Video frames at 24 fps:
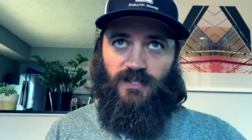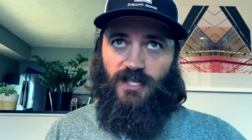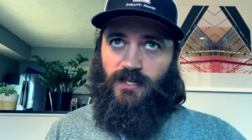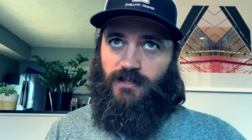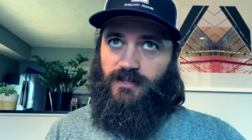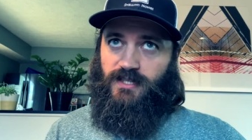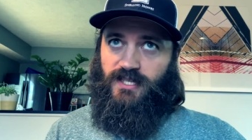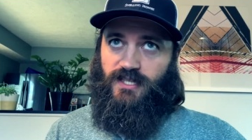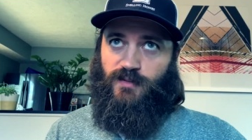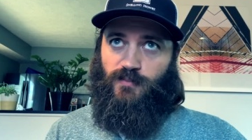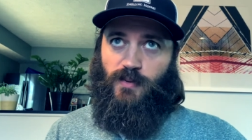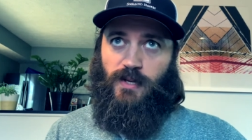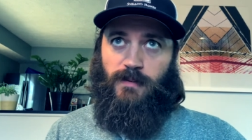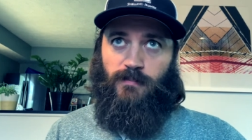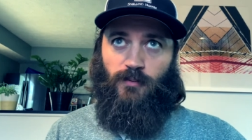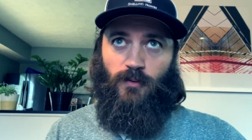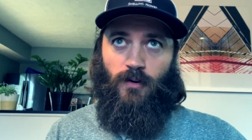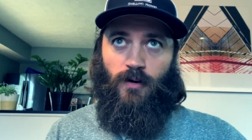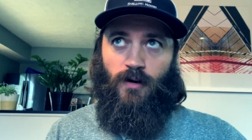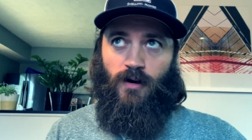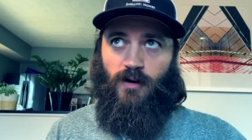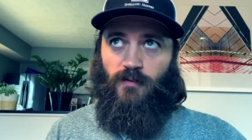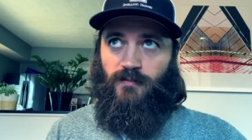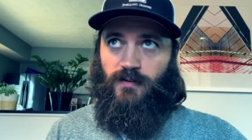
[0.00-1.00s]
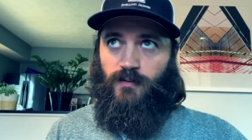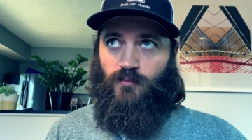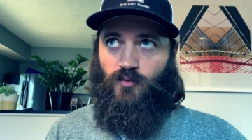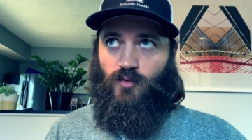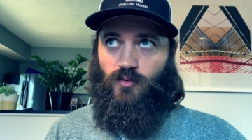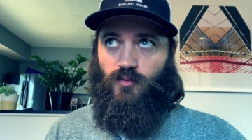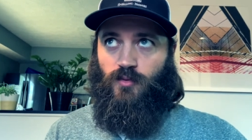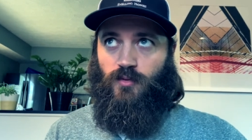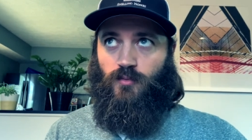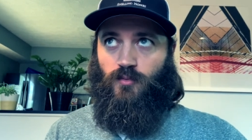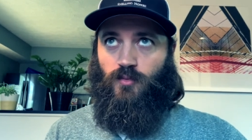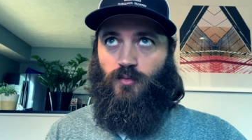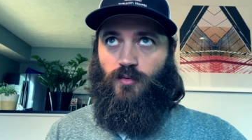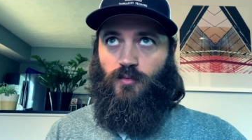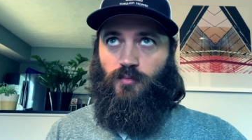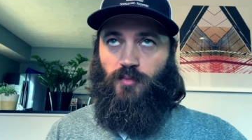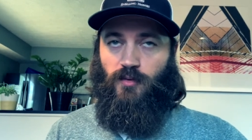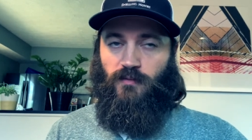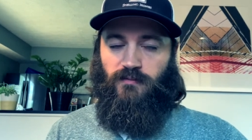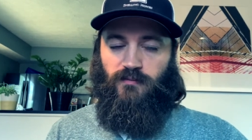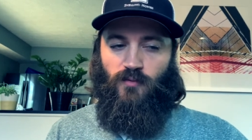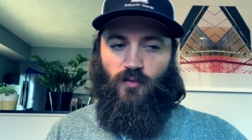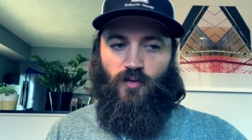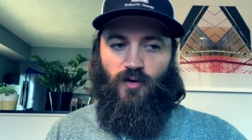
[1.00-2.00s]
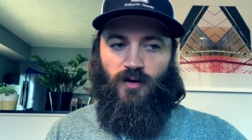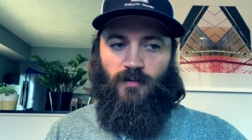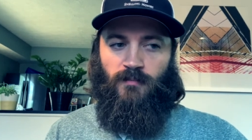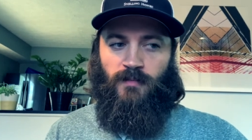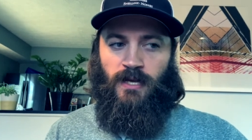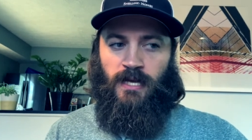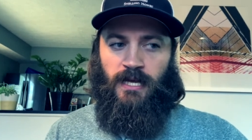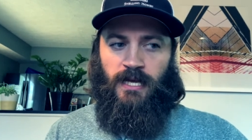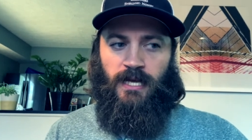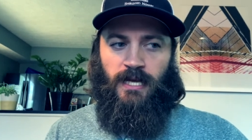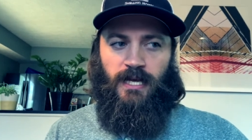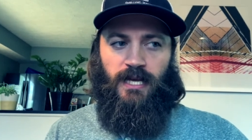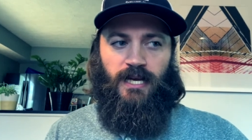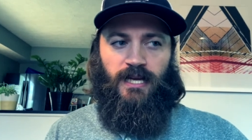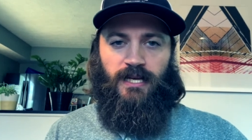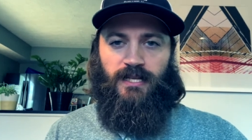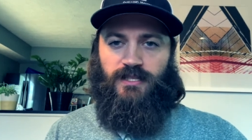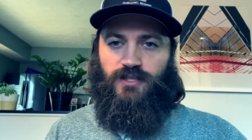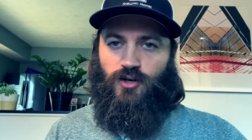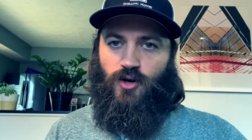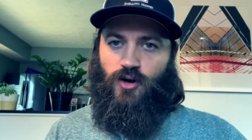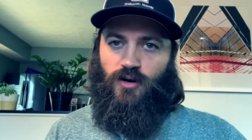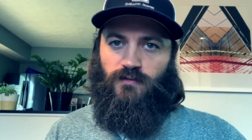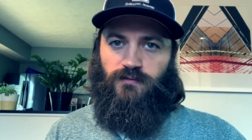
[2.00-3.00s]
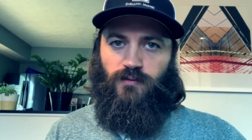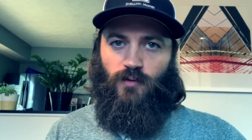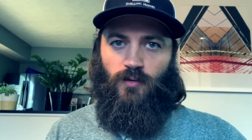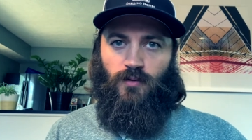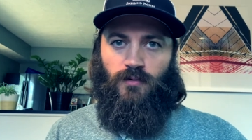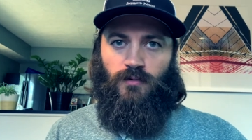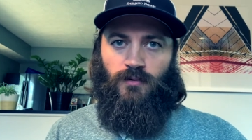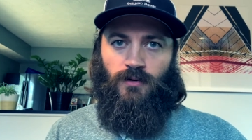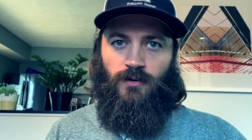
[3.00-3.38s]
And these people often will, will perform, and it's awful